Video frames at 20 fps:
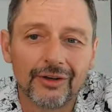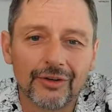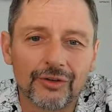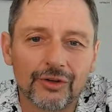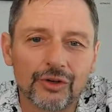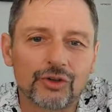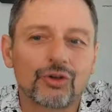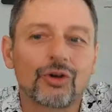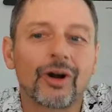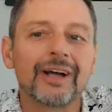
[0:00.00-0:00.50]

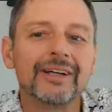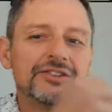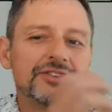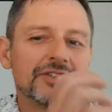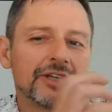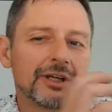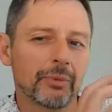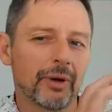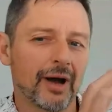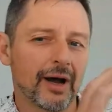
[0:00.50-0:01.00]
the
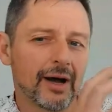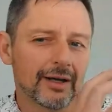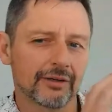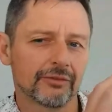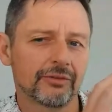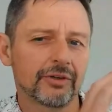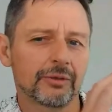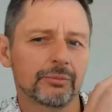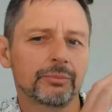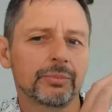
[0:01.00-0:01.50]
tracing part
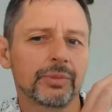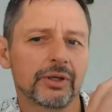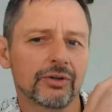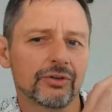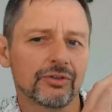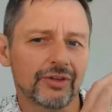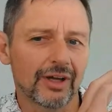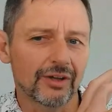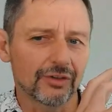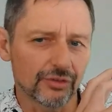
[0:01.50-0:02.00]
of it
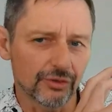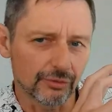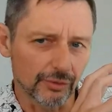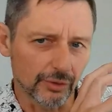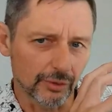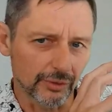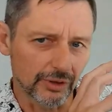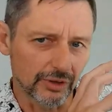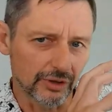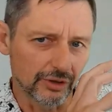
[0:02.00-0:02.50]
because that's a
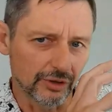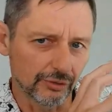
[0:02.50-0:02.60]
very